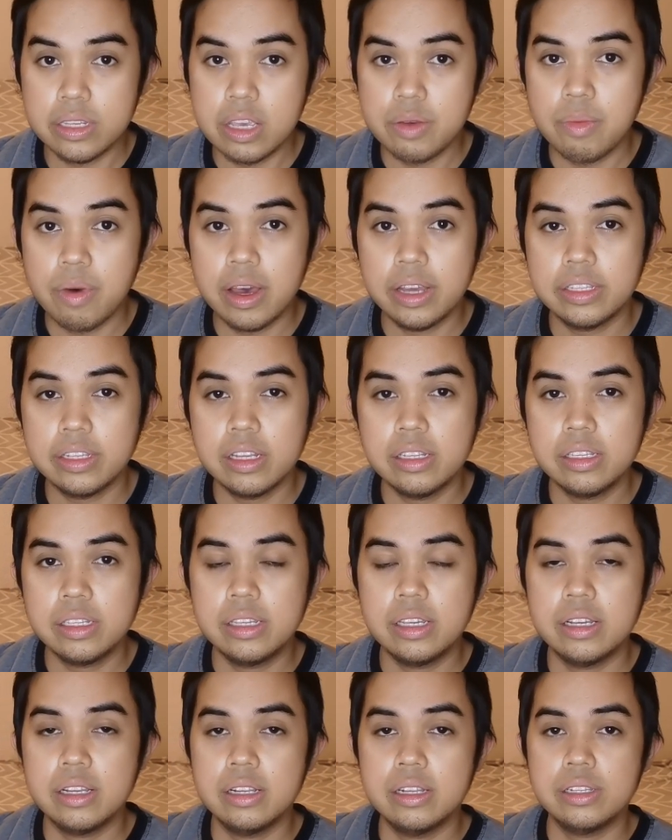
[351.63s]
see my
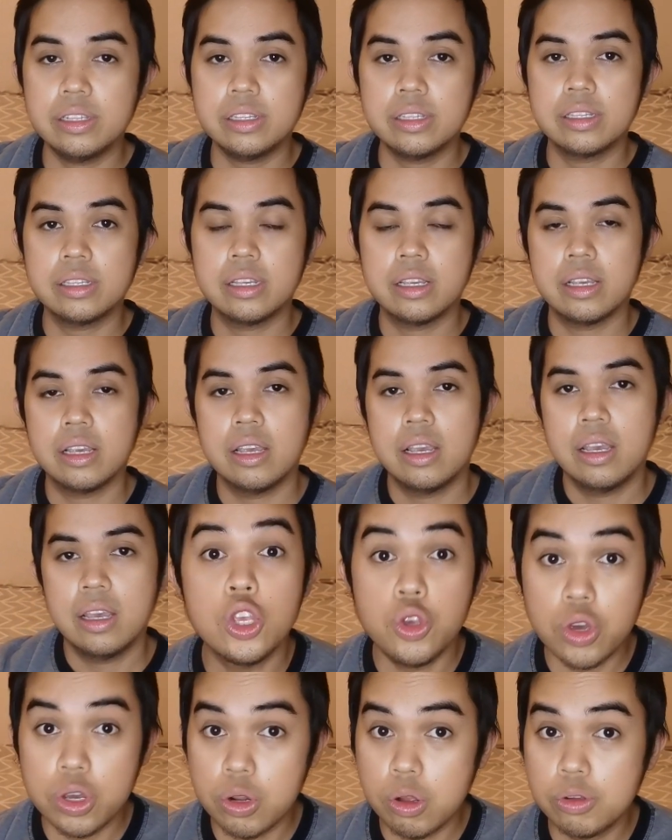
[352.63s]
tonsils.
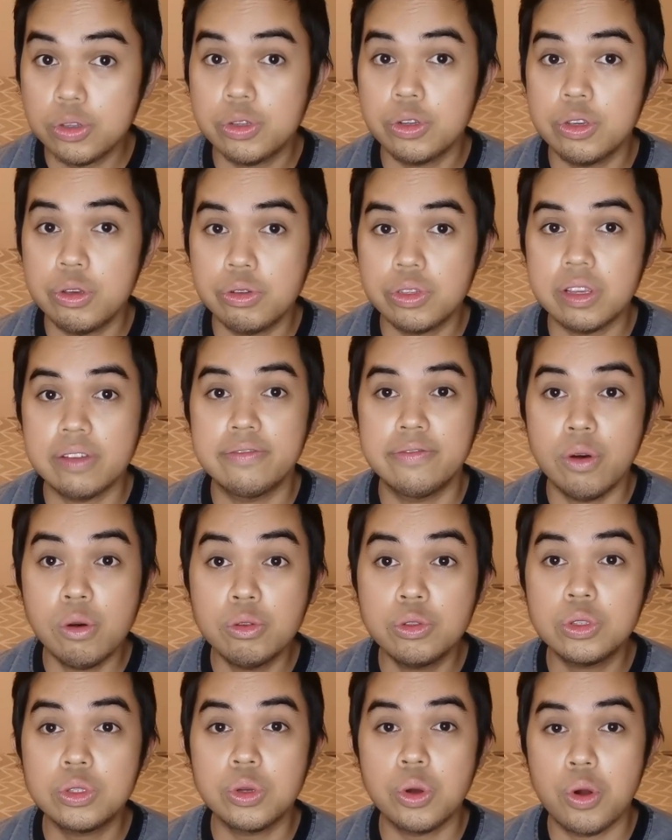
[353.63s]
You can also use a
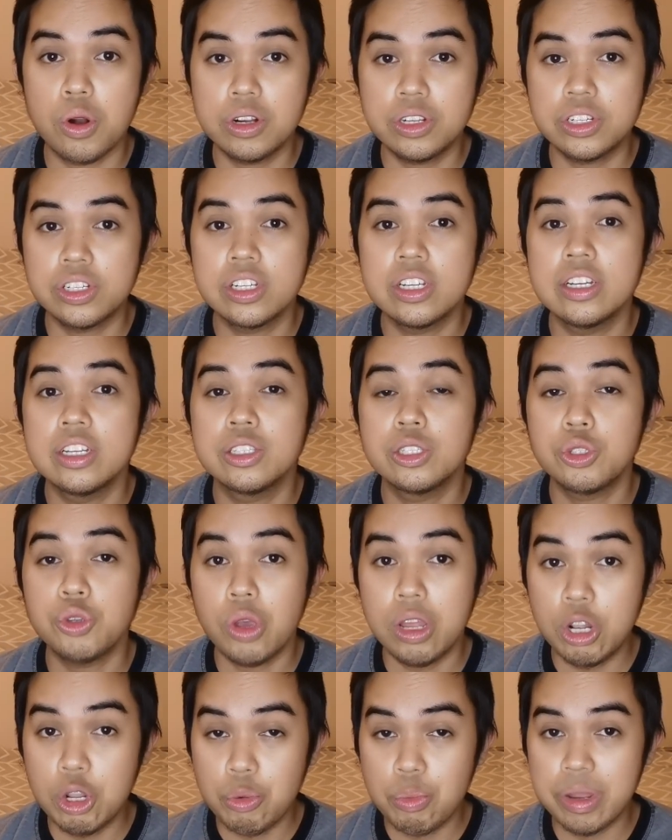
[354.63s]
phone torch
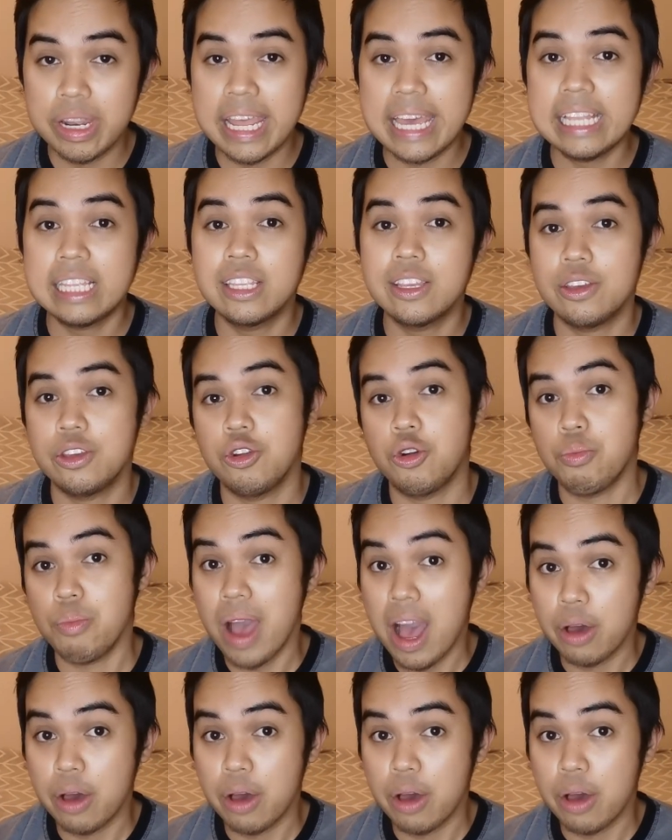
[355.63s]
to illuminate your